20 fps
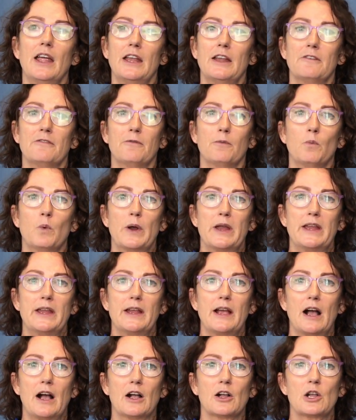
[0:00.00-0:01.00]
If
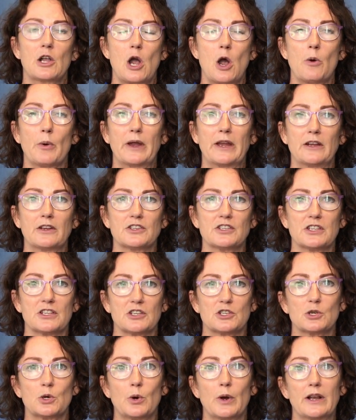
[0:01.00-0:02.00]
we are going to
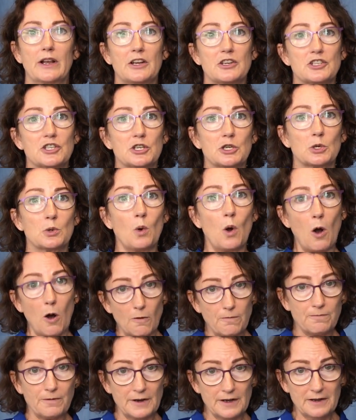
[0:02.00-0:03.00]
the toilet too
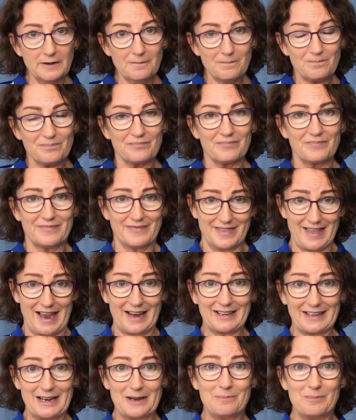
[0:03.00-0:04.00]
often,
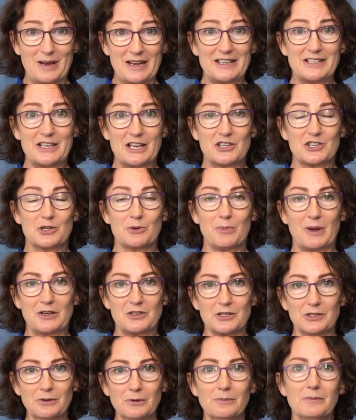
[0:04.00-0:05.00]
that can be
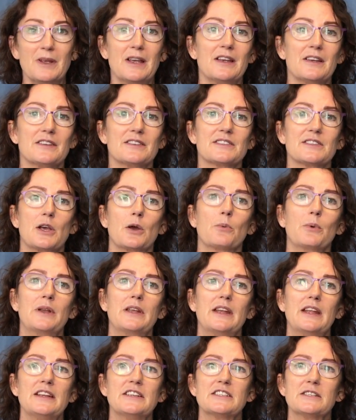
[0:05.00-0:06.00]
detrimental. So we
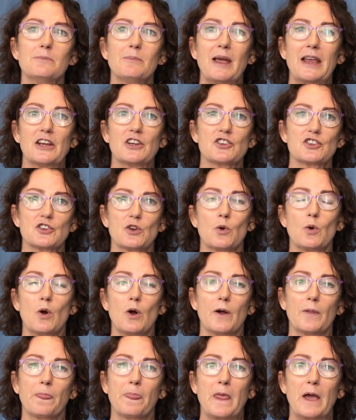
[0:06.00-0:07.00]
need to make
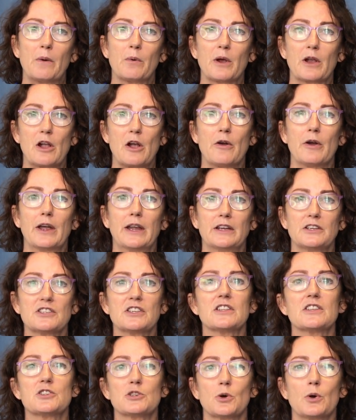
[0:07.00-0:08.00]
sure that we're going
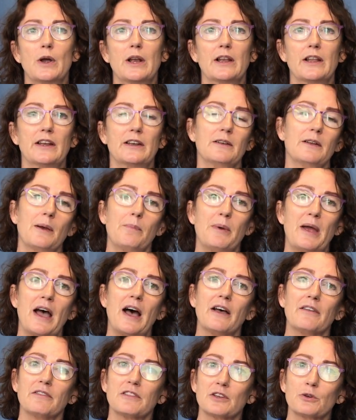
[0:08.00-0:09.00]
to the toilet
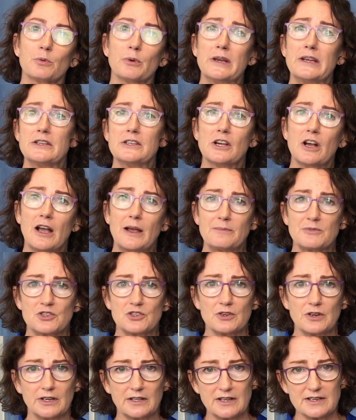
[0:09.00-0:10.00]
about 3 times
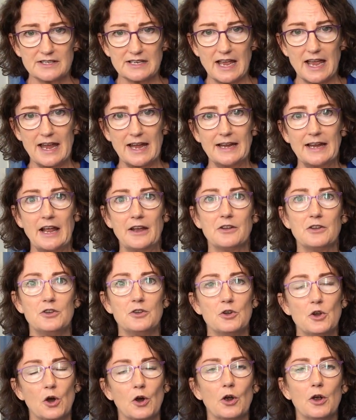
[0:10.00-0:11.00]
during the day
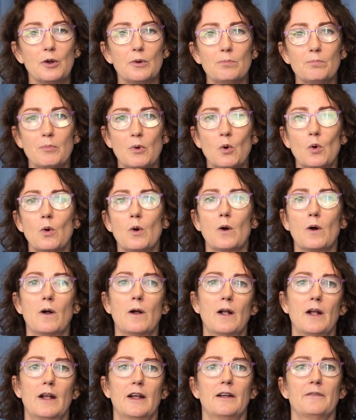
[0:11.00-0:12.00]
and no more
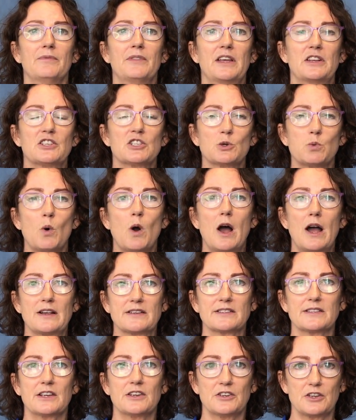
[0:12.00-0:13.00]
than
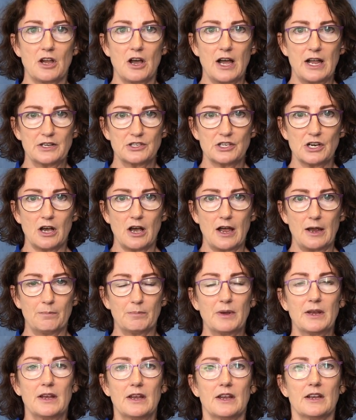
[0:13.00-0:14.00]
twice at night
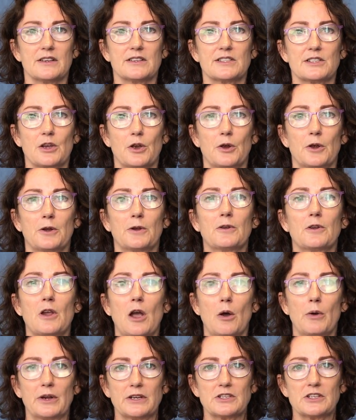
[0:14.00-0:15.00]
time. So
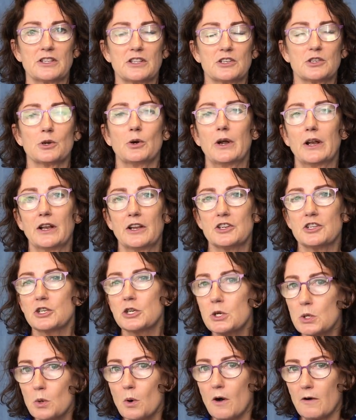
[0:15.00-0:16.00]
going to the toilet
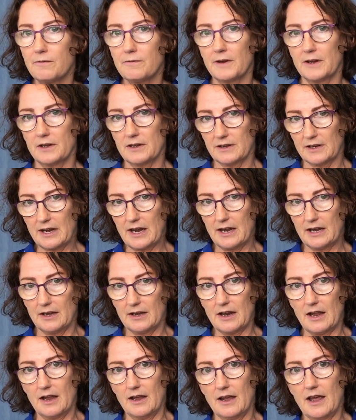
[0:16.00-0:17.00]
too often
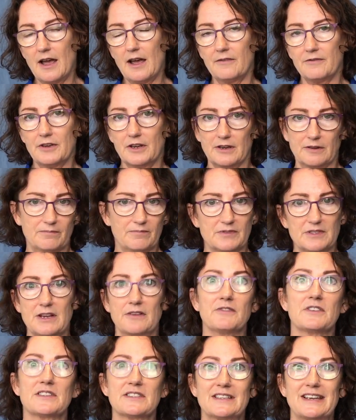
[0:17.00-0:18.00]
can have a
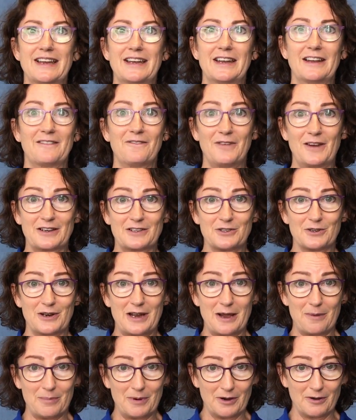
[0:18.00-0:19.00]
devastating effect on
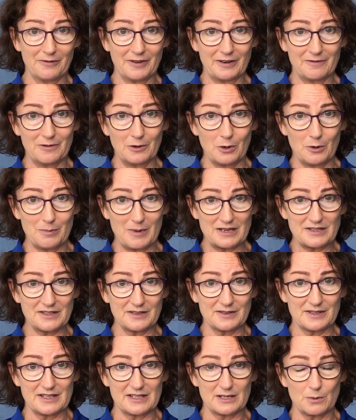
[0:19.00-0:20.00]
our pelvic floor
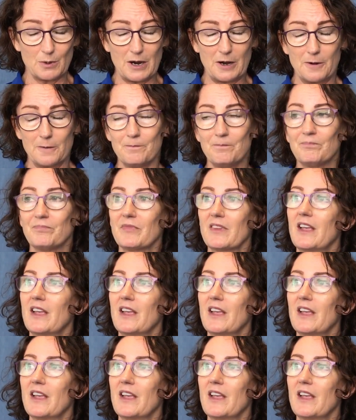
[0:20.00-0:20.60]
muscles as well.